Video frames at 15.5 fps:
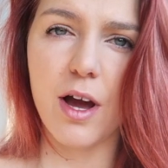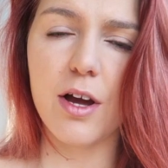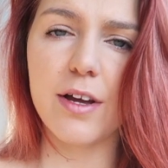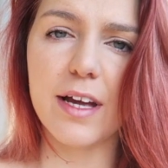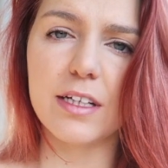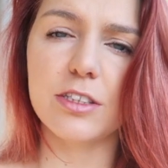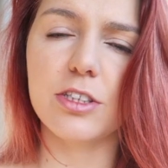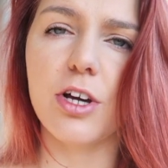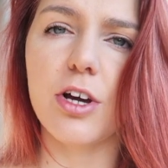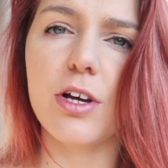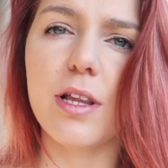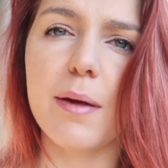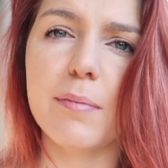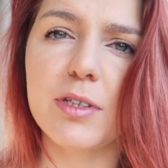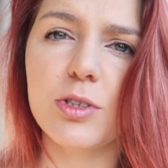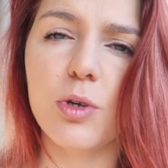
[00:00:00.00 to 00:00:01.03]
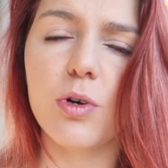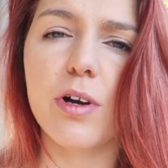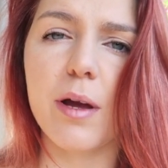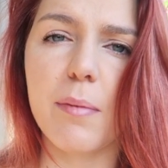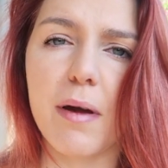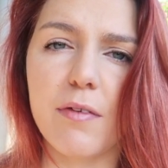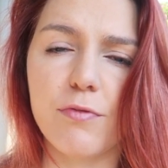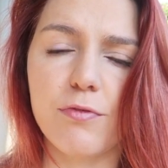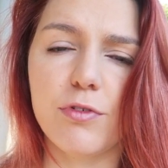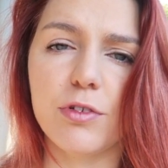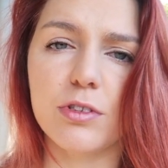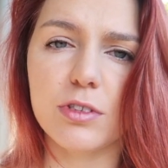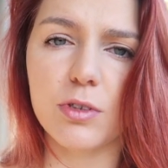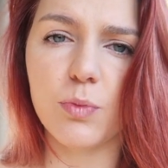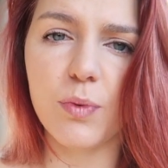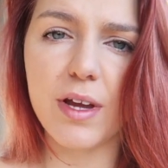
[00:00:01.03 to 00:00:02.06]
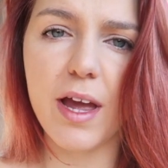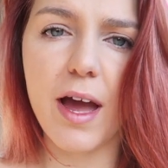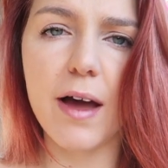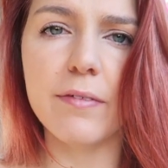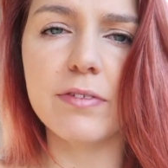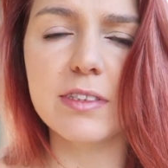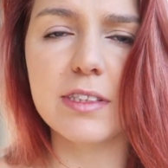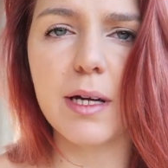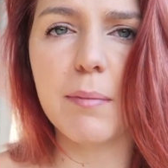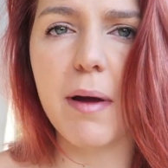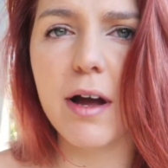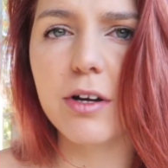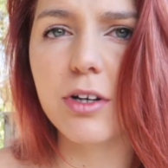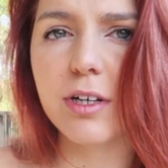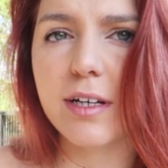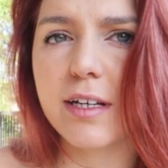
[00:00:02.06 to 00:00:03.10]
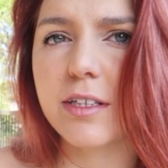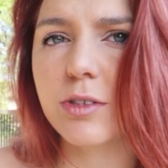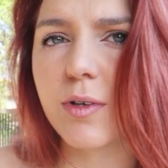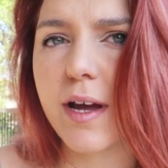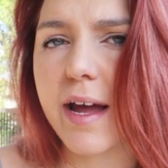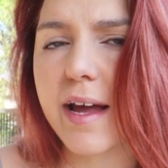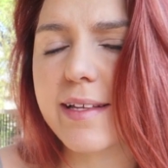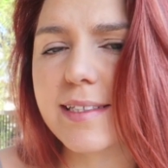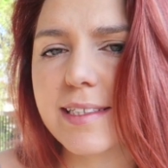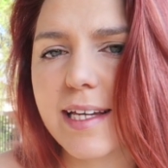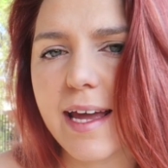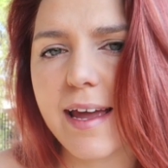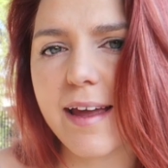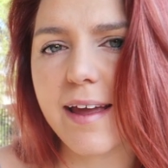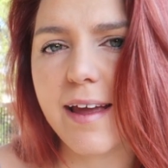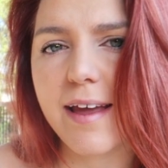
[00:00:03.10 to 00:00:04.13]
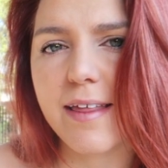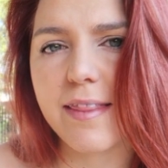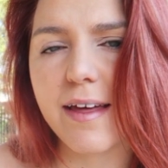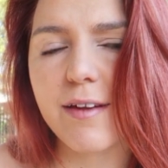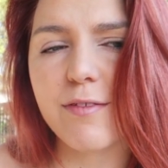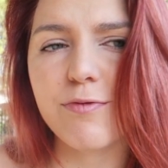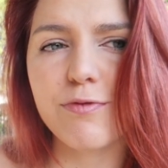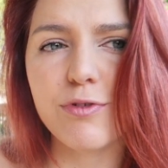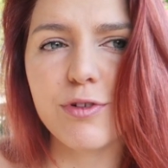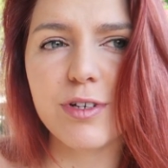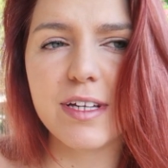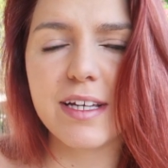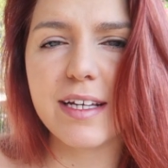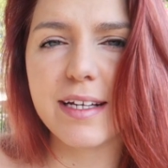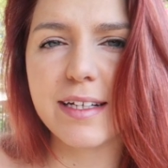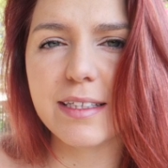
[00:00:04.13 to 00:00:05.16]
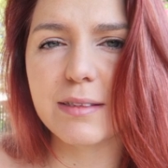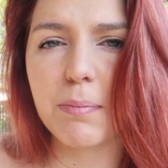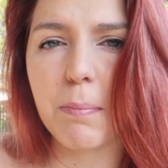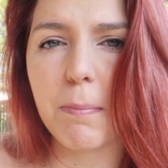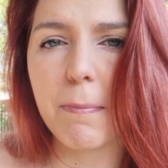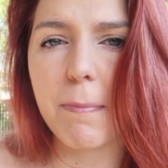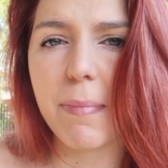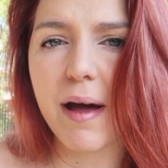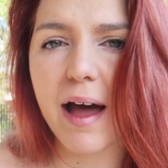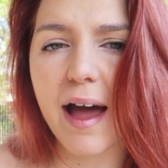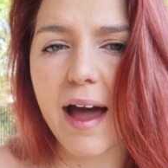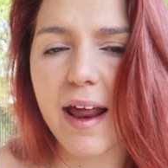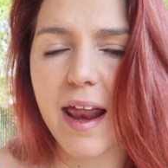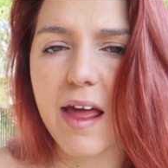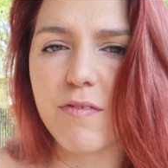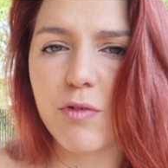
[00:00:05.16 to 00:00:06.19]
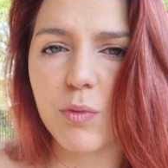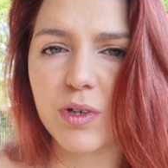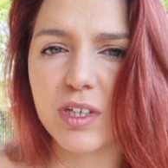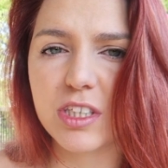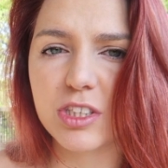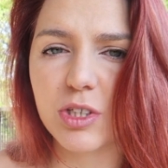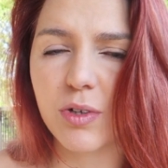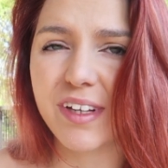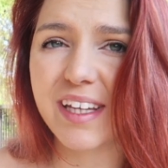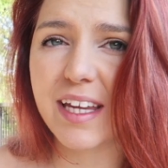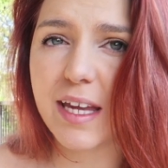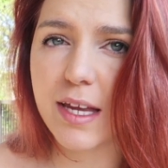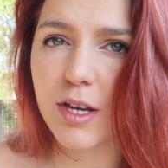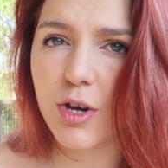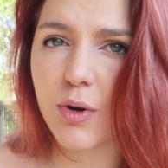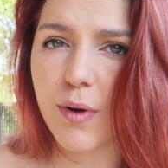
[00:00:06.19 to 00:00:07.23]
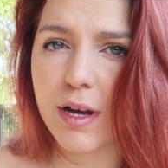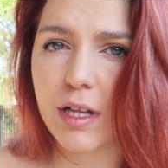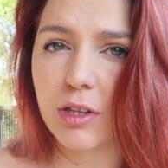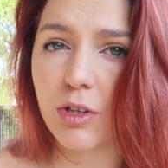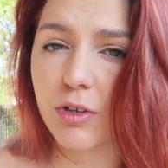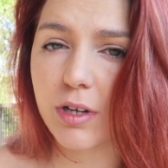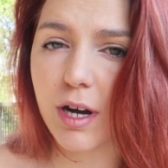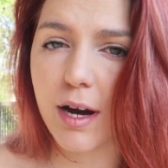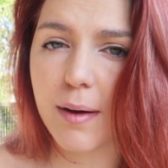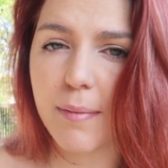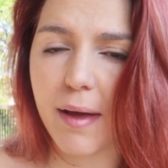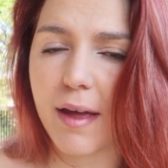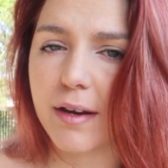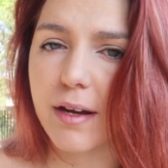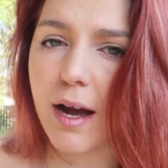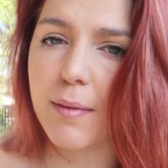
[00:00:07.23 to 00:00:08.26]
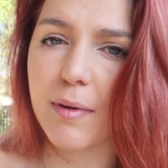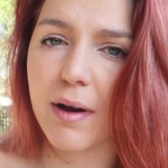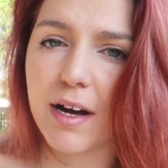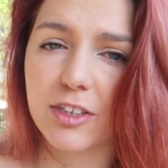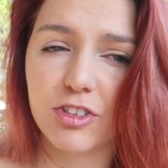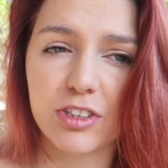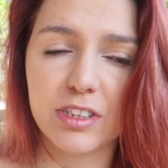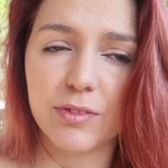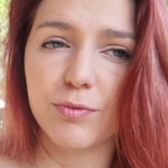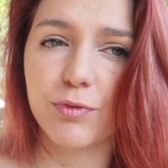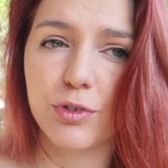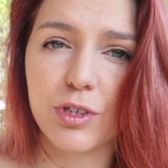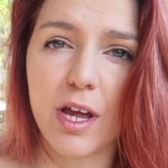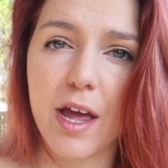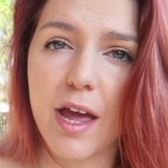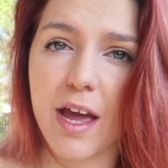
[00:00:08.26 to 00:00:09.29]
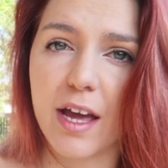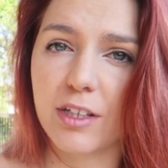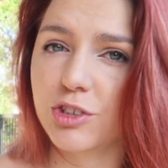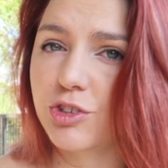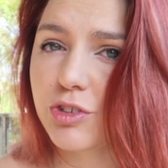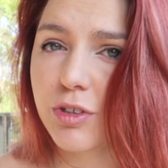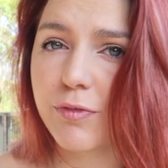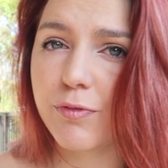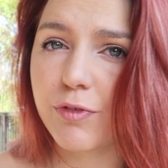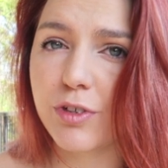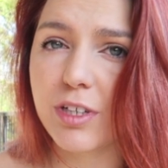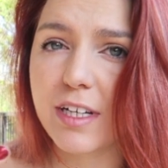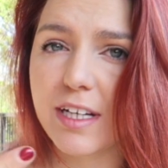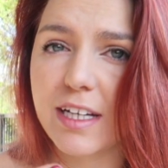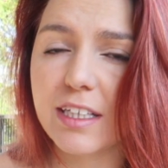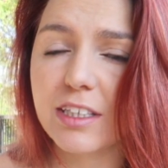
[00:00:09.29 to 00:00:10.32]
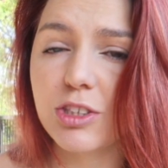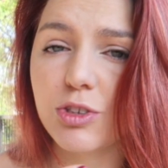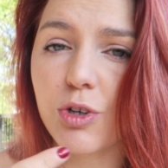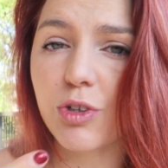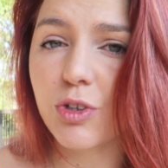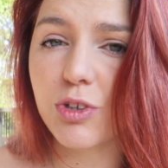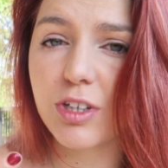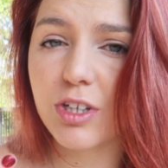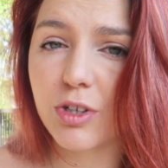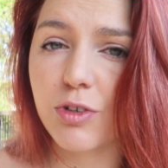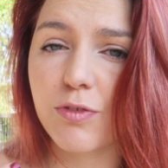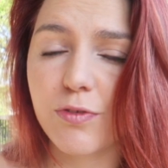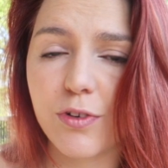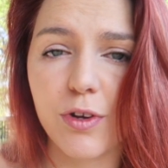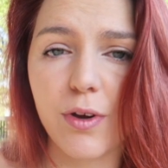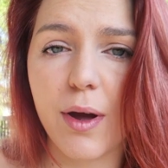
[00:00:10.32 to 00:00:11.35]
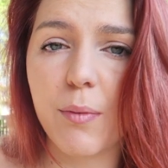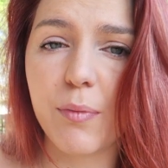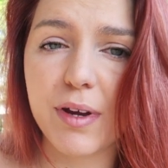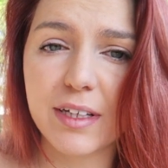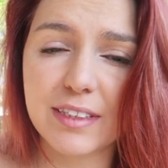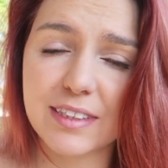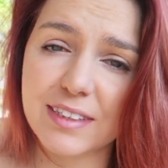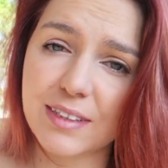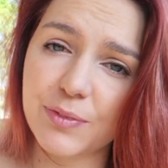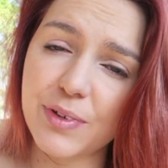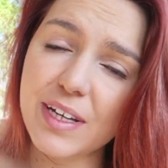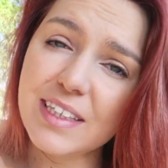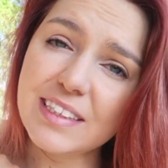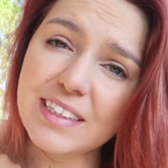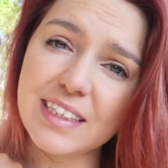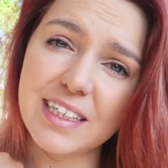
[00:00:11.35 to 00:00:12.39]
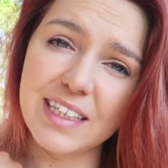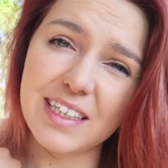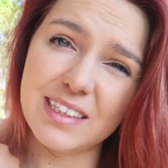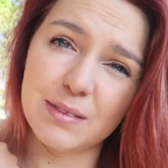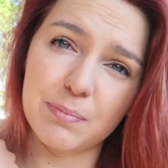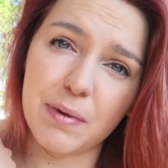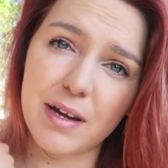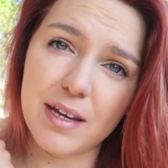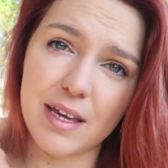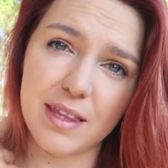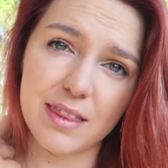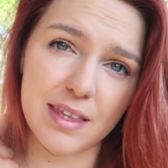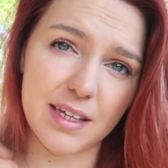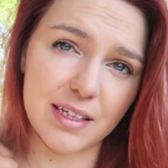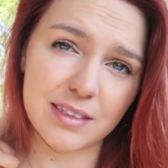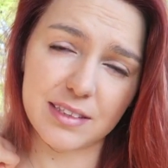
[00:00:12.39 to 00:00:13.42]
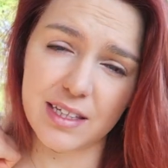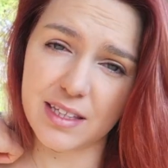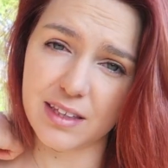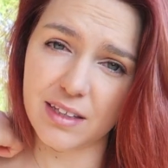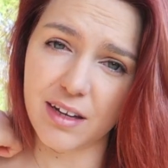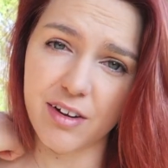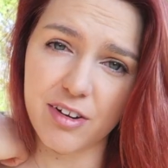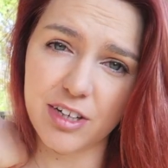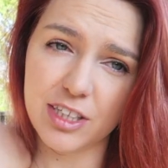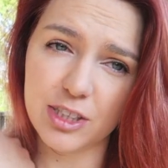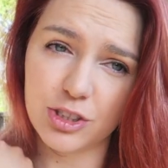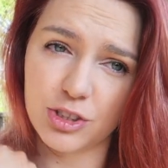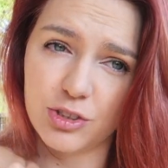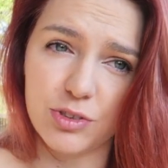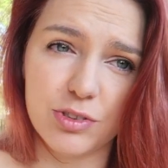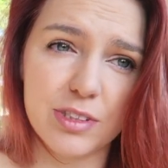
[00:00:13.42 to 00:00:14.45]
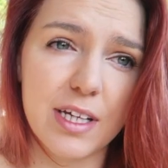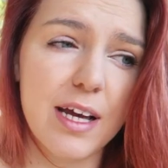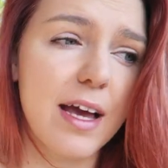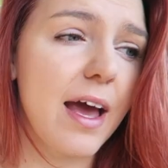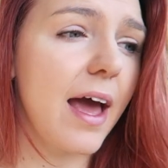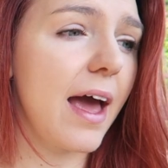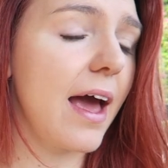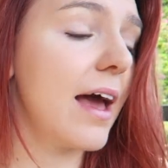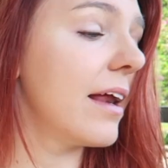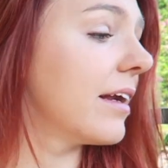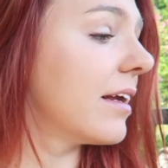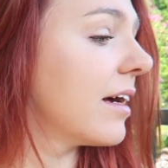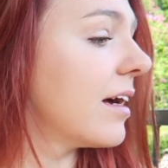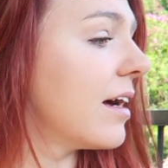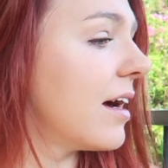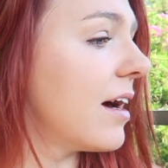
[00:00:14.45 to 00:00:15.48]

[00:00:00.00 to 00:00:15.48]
Okay, so let me talk about fruits. We have somehow got it into our head today that fruit is bad. Everyone is going keto and low carb and carbohydrates and fruit and sugar and fruit is no longer good for you. And we are, we are seeing a spike in things like thyroid issues and